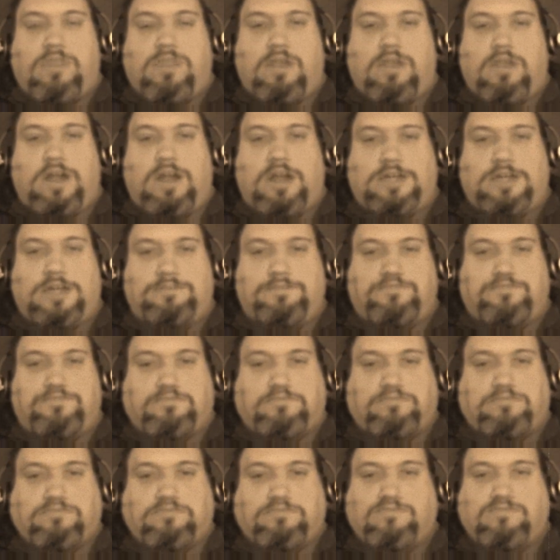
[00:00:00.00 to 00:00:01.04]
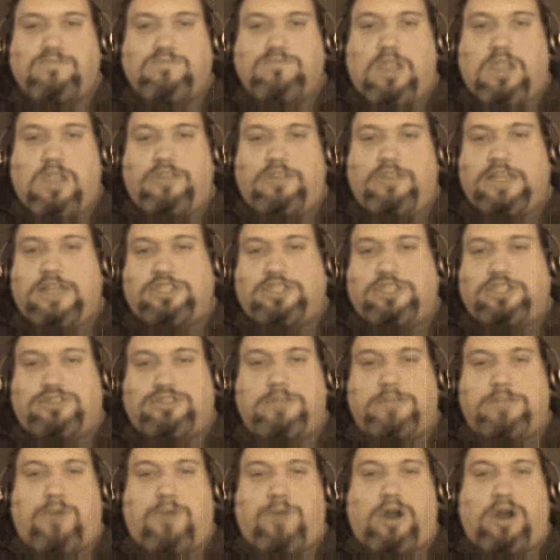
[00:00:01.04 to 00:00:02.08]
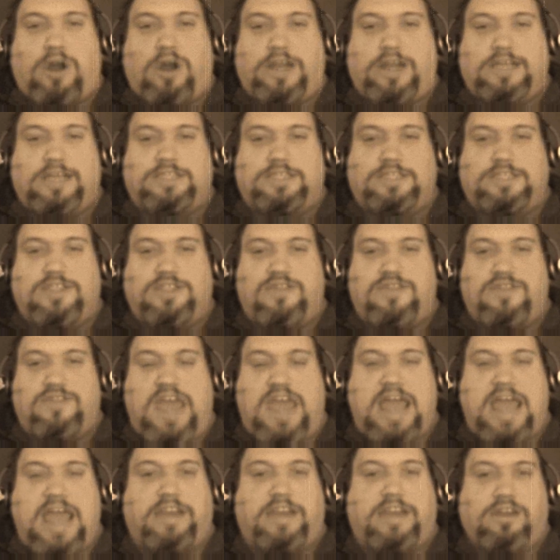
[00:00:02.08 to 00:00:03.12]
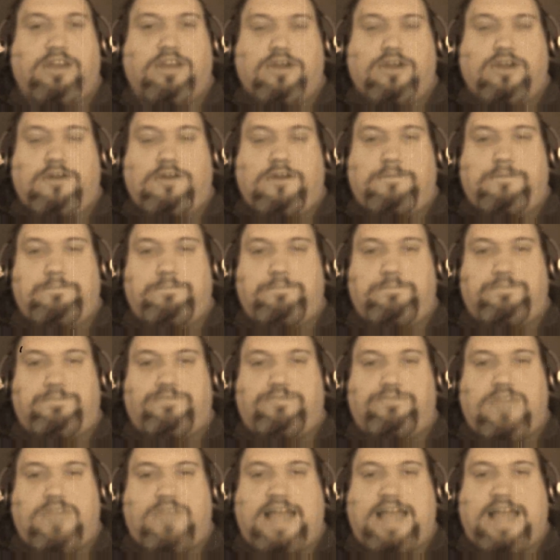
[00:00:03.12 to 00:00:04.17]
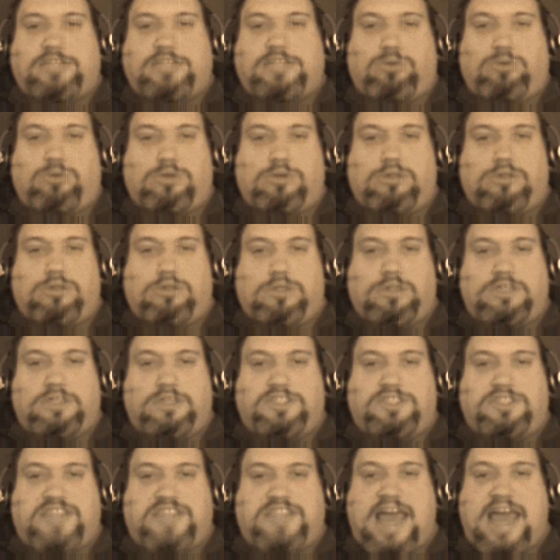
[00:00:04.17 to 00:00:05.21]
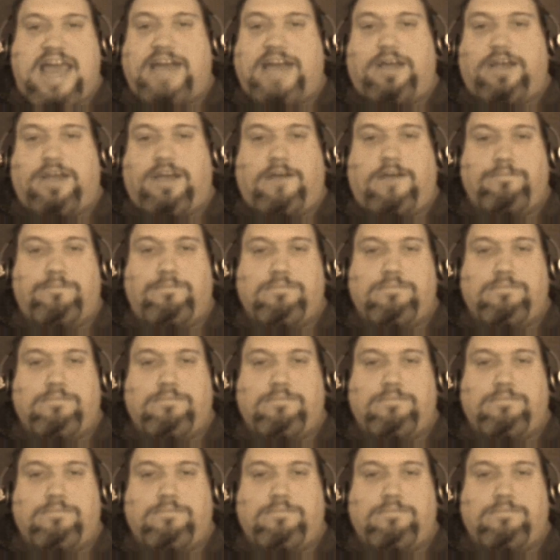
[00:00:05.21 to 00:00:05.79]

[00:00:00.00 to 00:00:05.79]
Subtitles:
The interesting part is that actual data